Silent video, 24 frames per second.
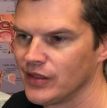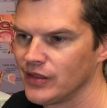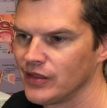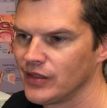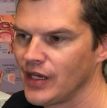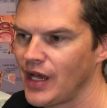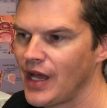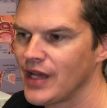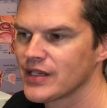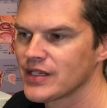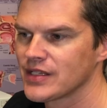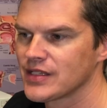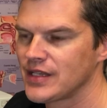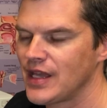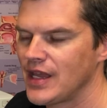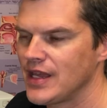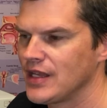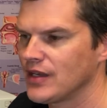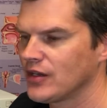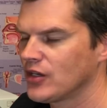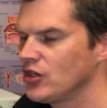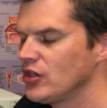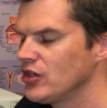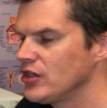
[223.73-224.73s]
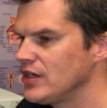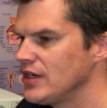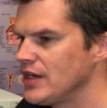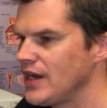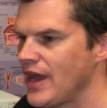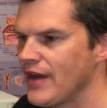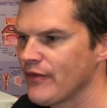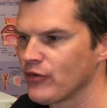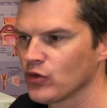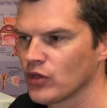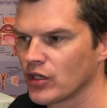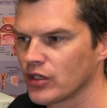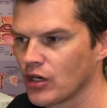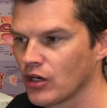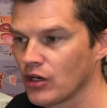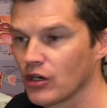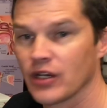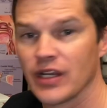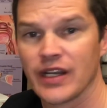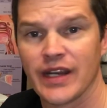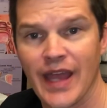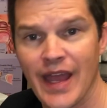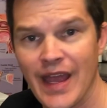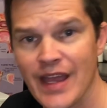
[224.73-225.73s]
Not to say it could never occur,
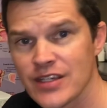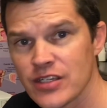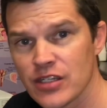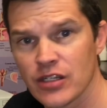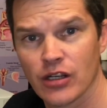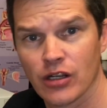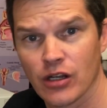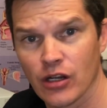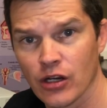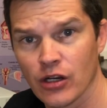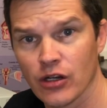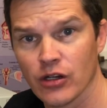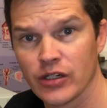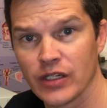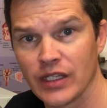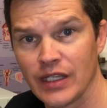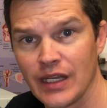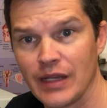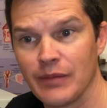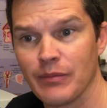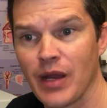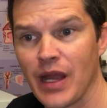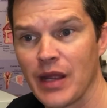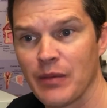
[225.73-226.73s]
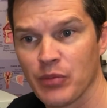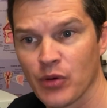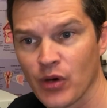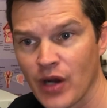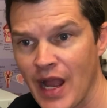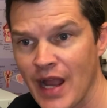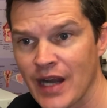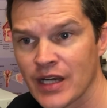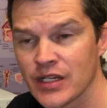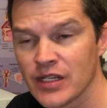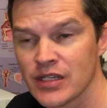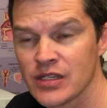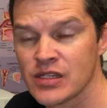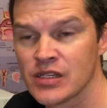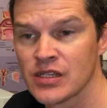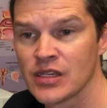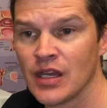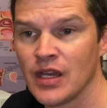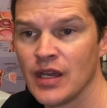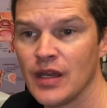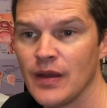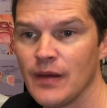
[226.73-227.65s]
it hasn't occurred in my practice